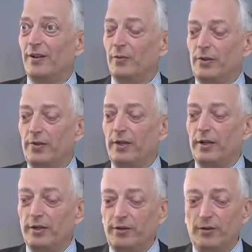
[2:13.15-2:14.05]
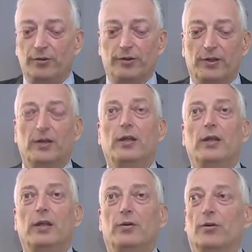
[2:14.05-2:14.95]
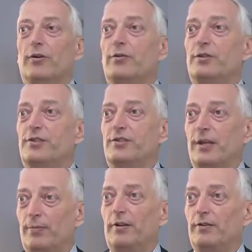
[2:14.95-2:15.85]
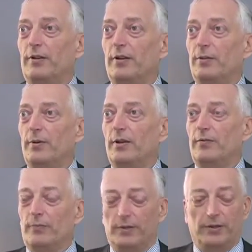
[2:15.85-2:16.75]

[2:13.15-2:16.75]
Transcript: which they are using in order to establish a global government.